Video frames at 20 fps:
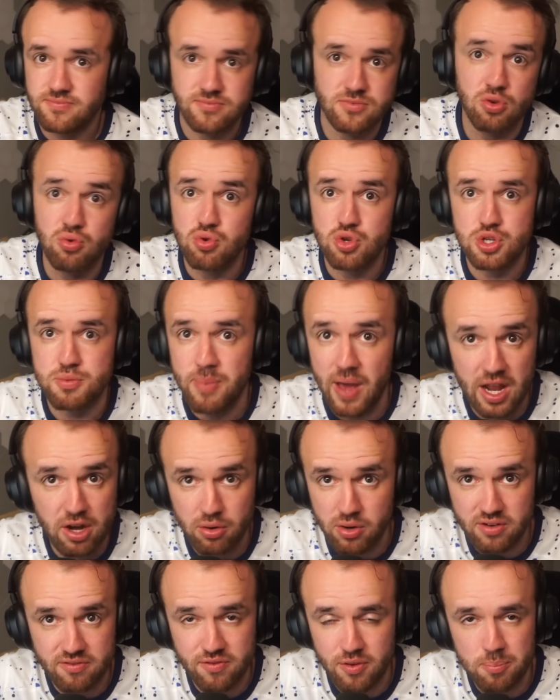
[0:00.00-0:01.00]
who's
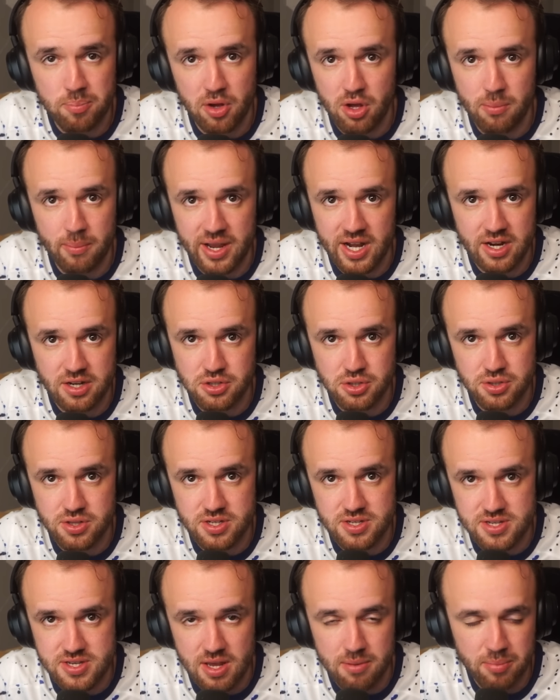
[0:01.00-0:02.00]
better at Football Manager
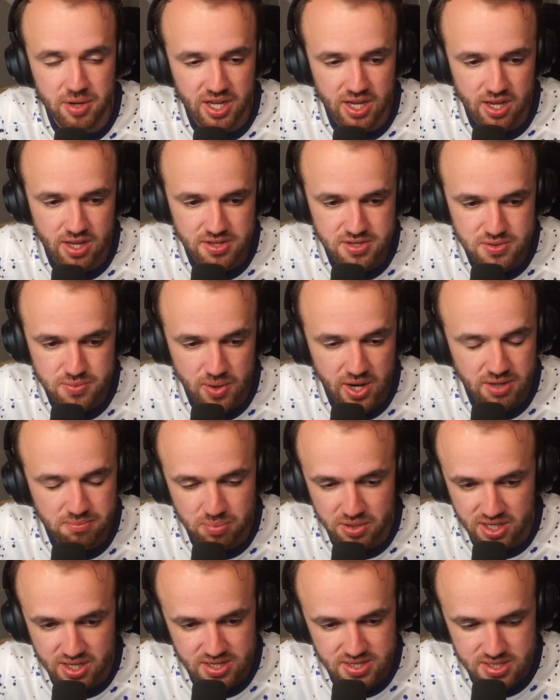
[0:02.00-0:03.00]
than somebody else, right?
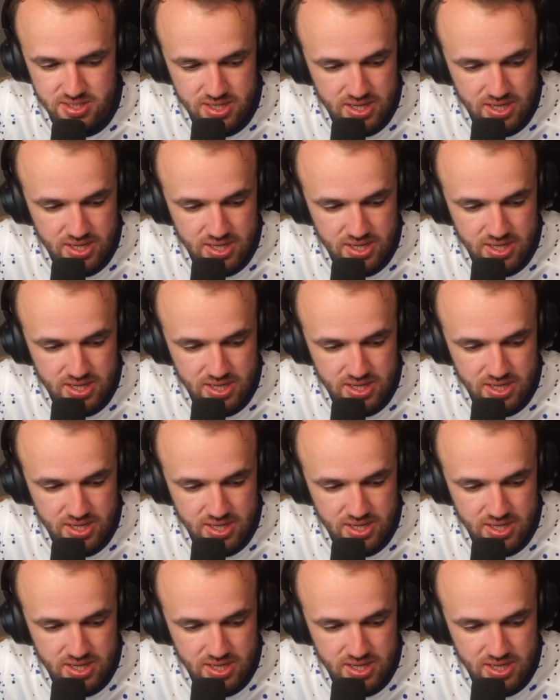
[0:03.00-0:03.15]
Because